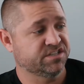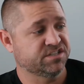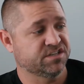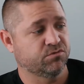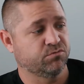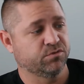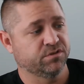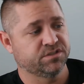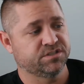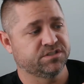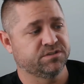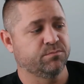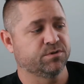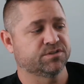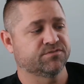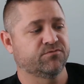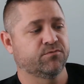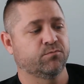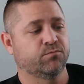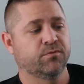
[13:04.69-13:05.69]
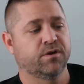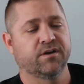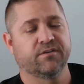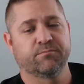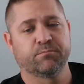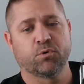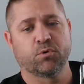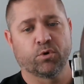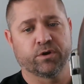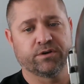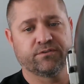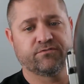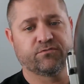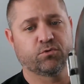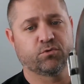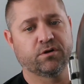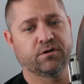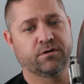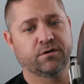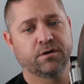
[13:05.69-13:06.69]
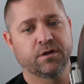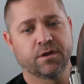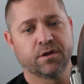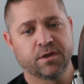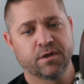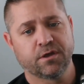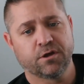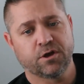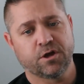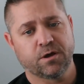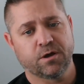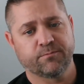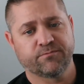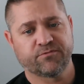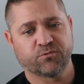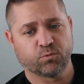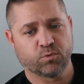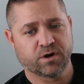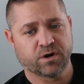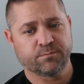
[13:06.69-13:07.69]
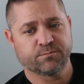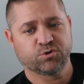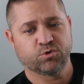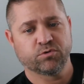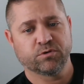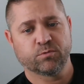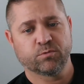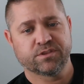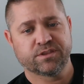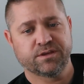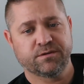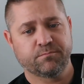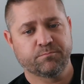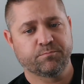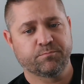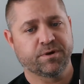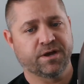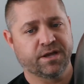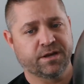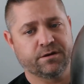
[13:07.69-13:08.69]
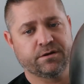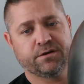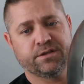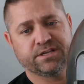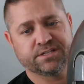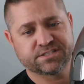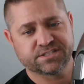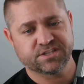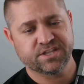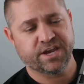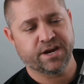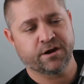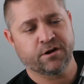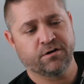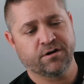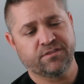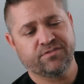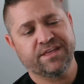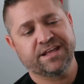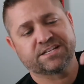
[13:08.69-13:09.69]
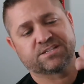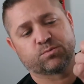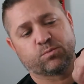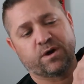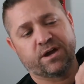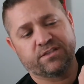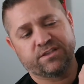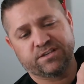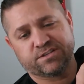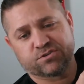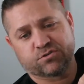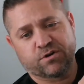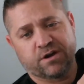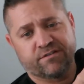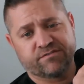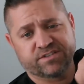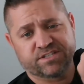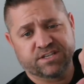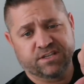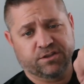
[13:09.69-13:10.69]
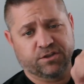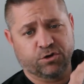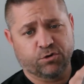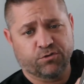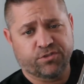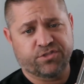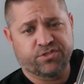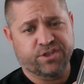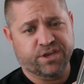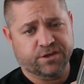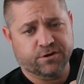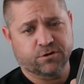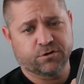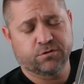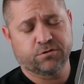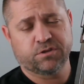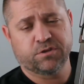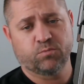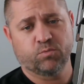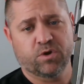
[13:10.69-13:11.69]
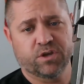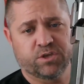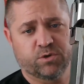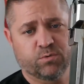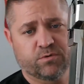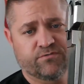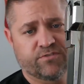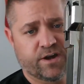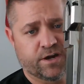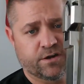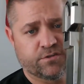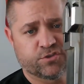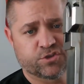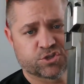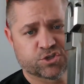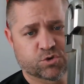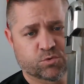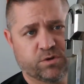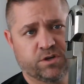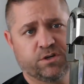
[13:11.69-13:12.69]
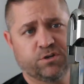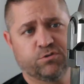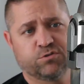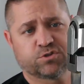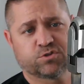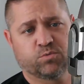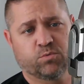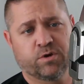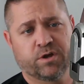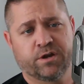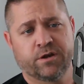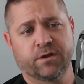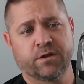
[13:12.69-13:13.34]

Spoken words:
I don't really see much of a point for it, for what I'm doing with it. But it's there, and that's why these are obviously a little thicker than what you would find on the screen used one.